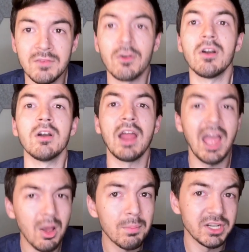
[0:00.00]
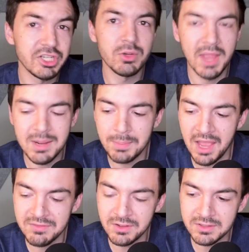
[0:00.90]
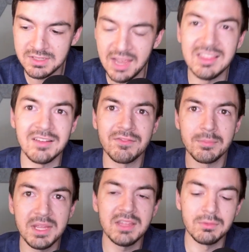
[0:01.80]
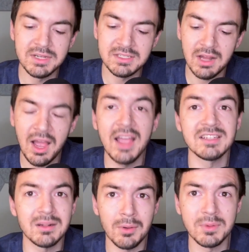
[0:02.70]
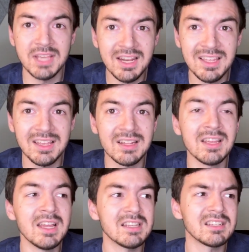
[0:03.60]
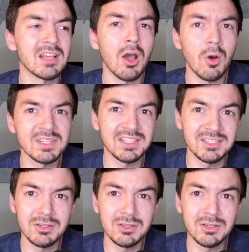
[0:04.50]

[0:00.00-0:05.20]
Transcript: for how much you hate backfills. I think for me, the reason I ended up always hating it is because I always had to